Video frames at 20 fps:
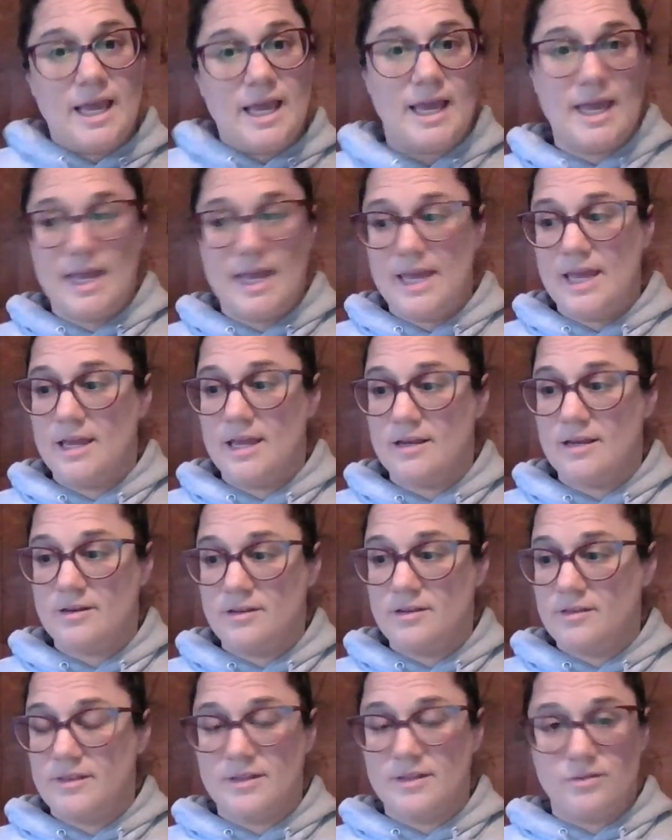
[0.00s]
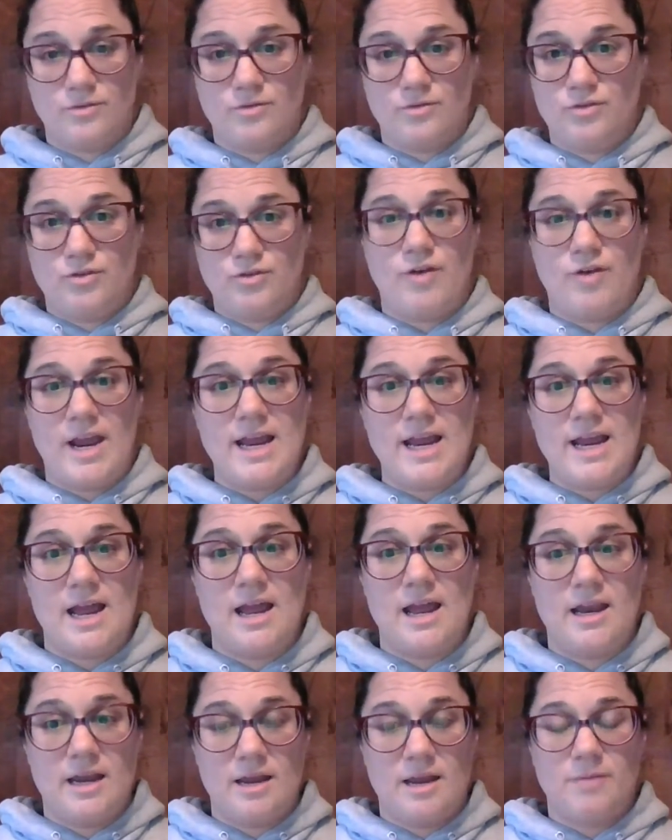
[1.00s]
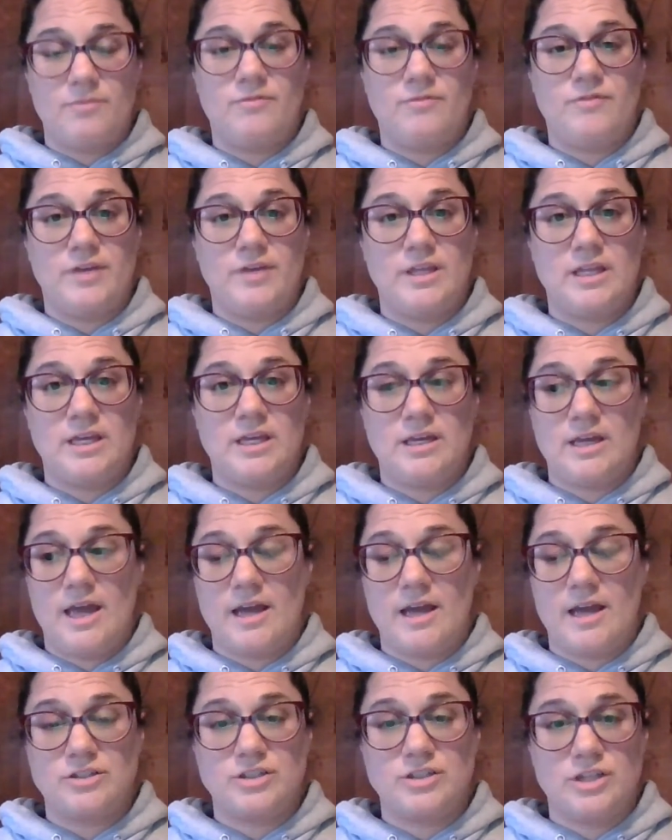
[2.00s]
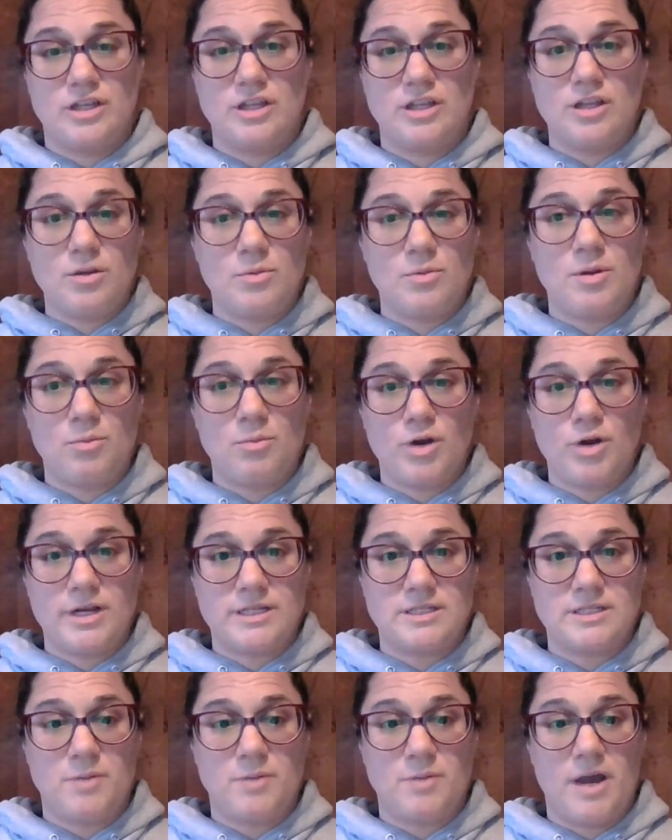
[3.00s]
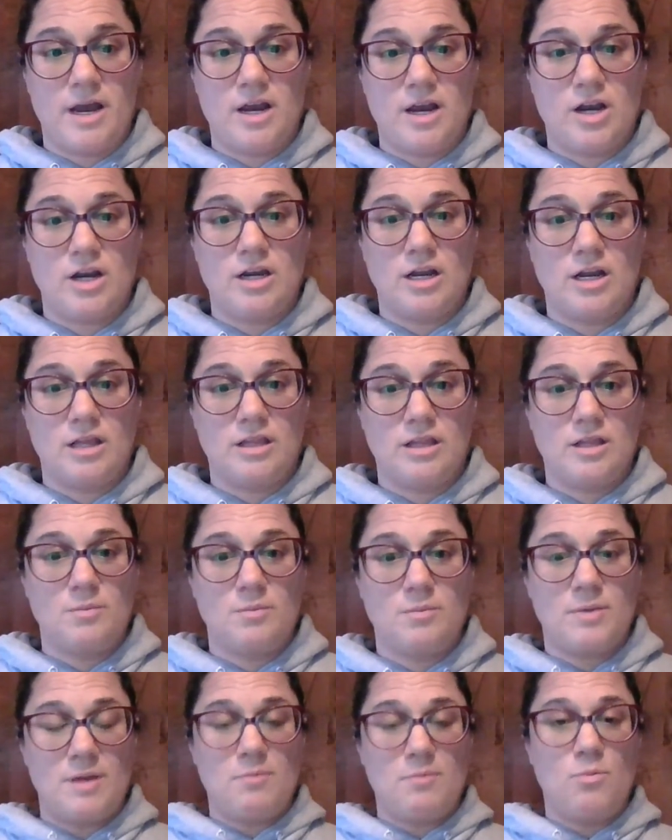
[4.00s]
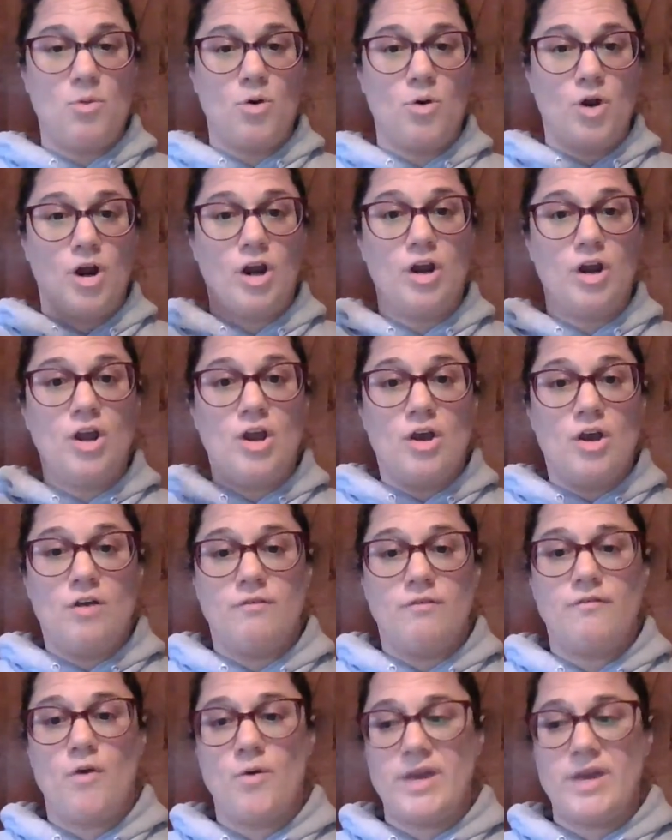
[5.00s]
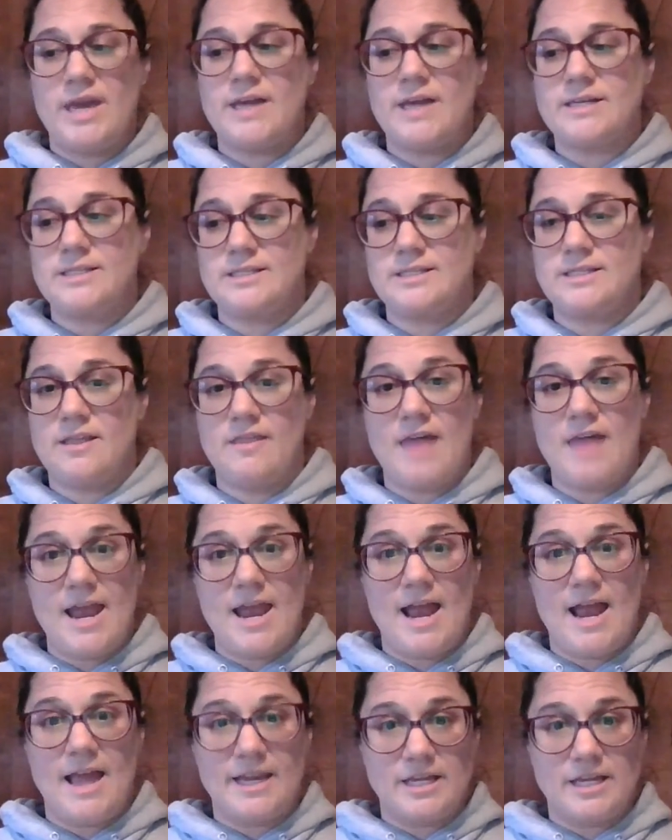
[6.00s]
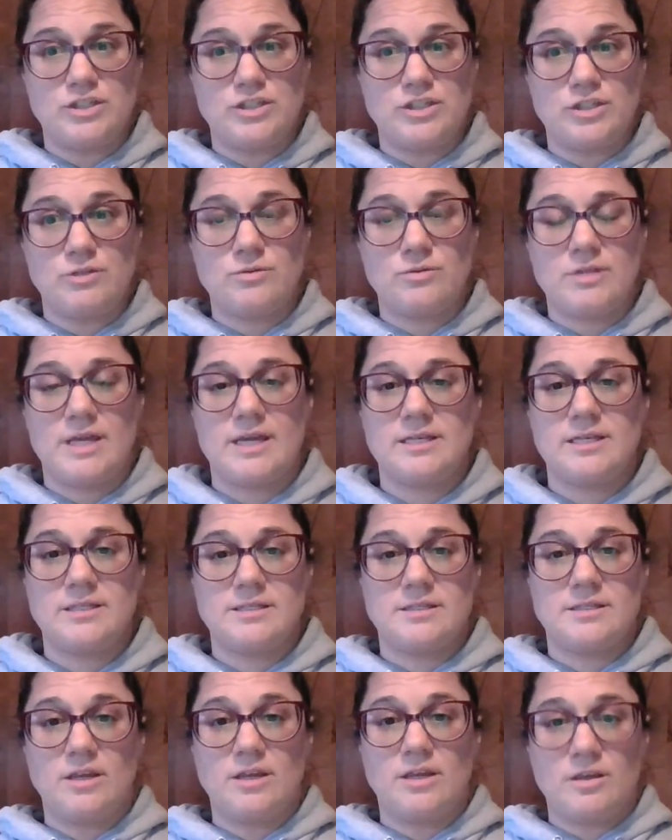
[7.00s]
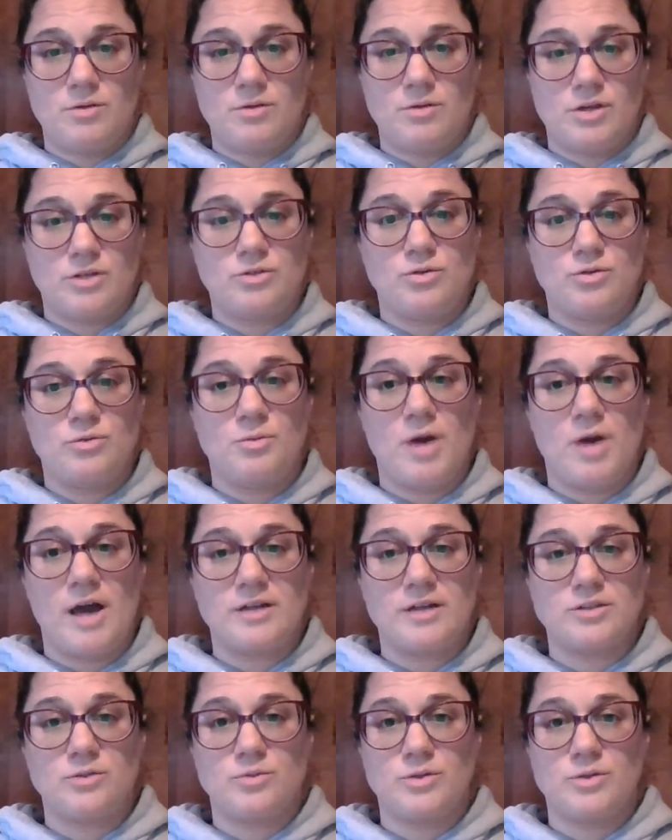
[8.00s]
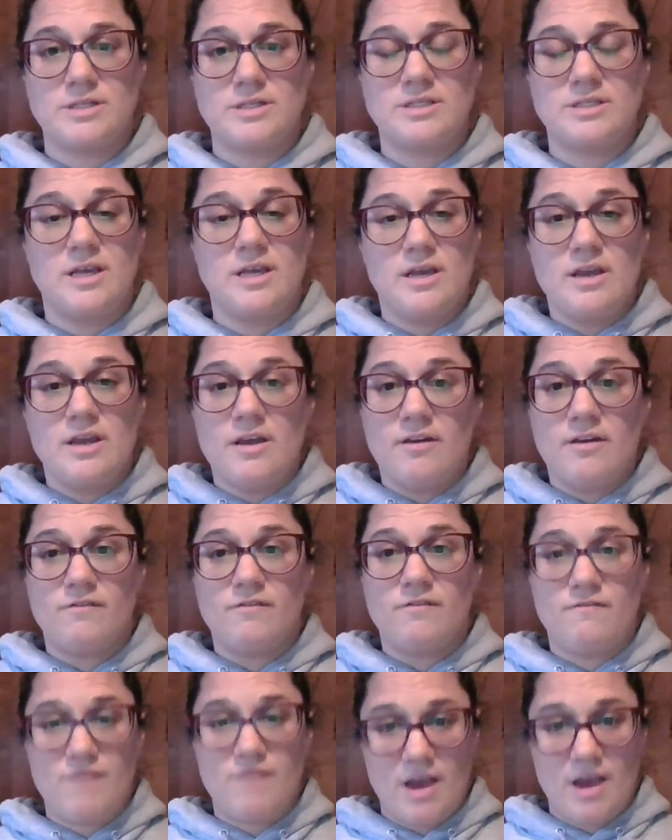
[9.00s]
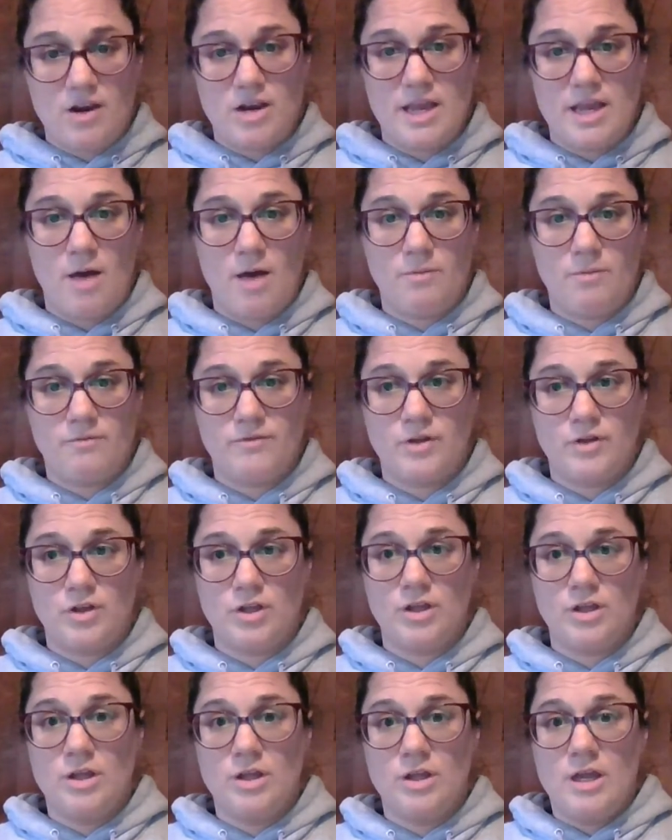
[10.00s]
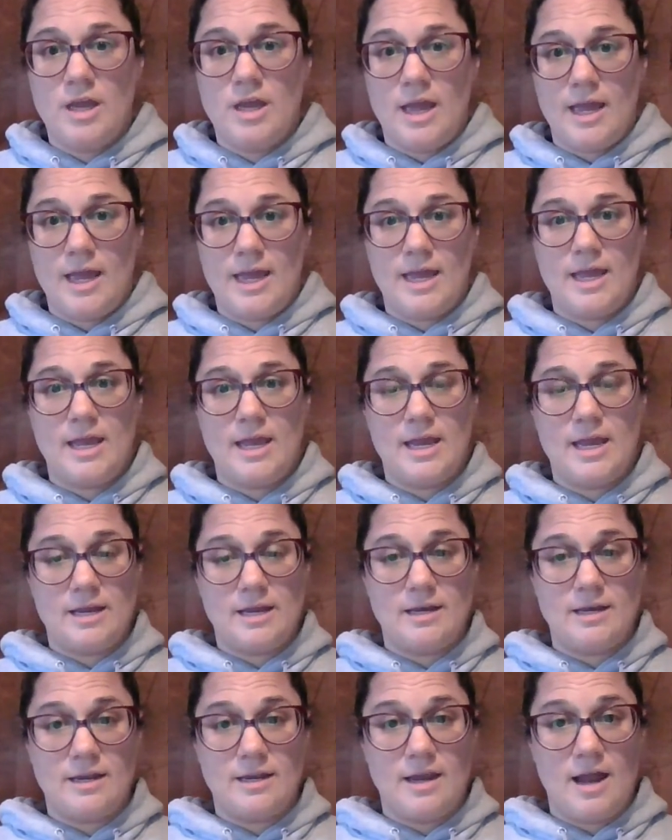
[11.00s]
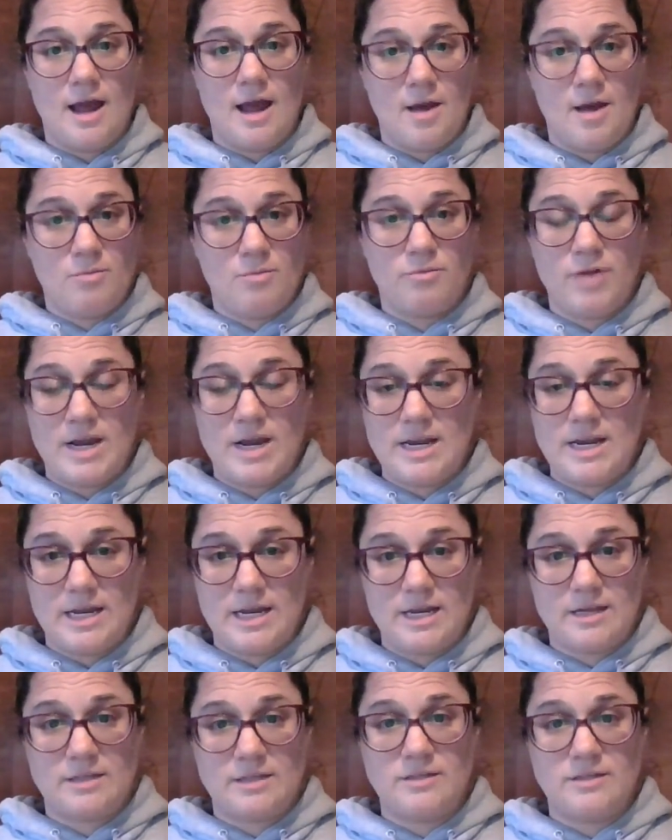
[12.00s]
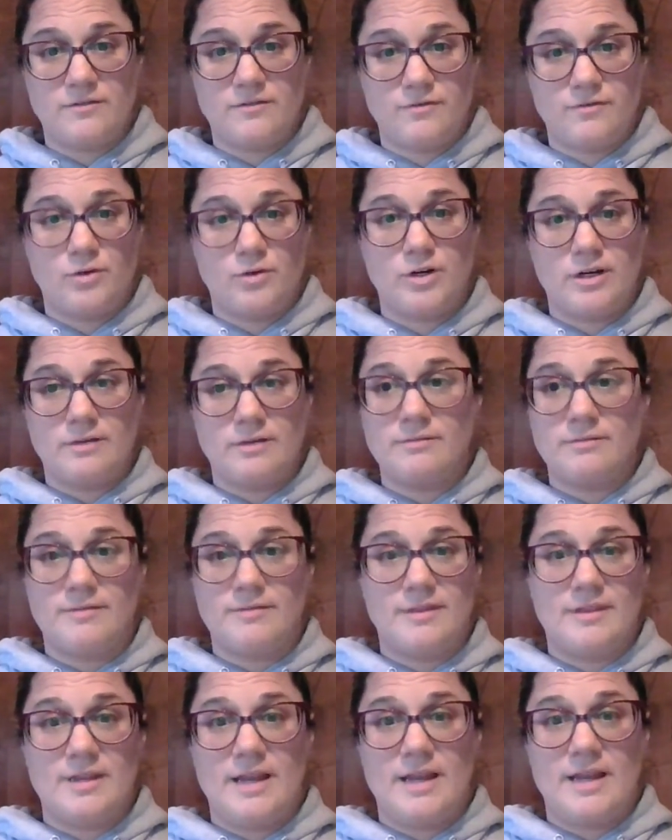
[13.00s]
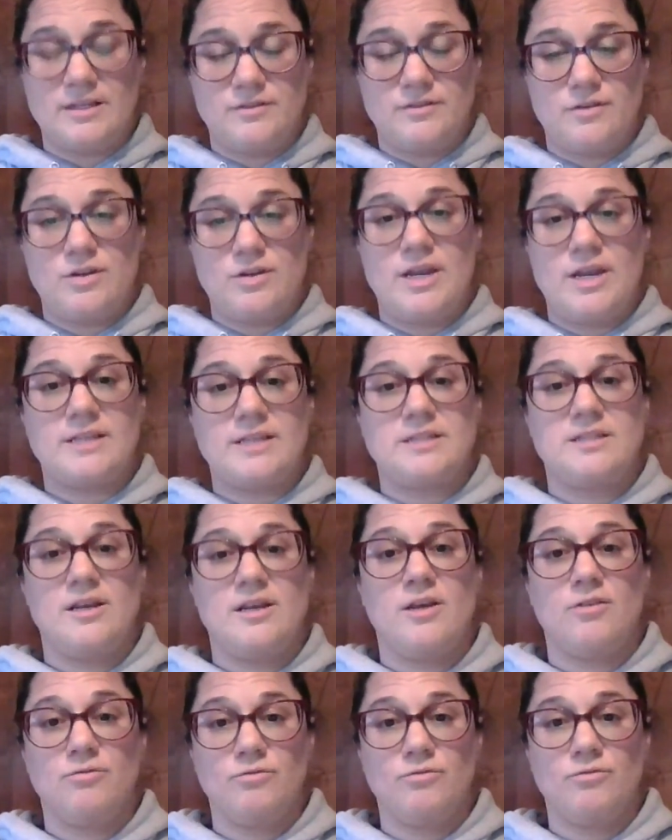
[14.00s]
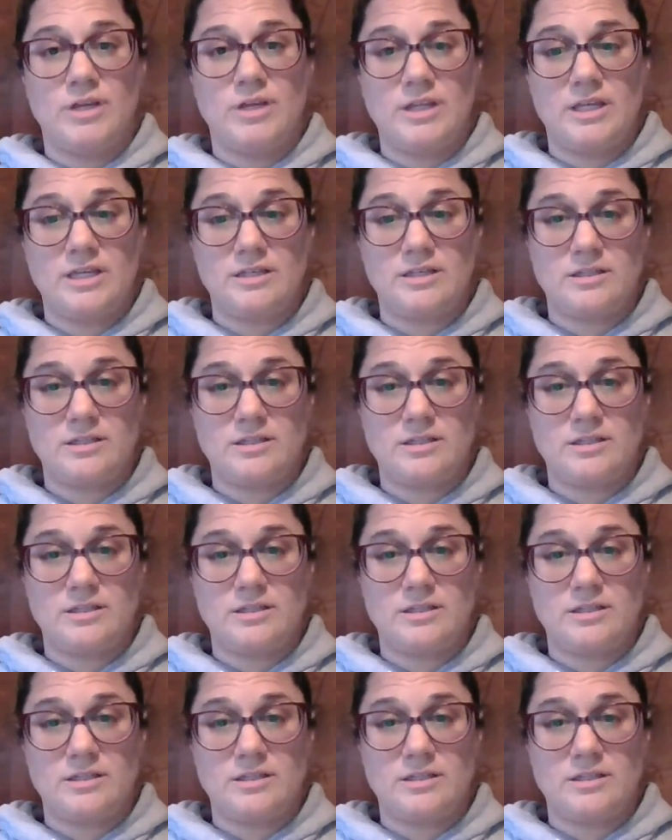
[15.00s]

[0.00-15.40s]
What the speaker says: and this was great. I am feeling actually a little bit more inspired, a little bit more focused that I can do this. The community toolbox was very helpful, and I'm ready for the next few days to really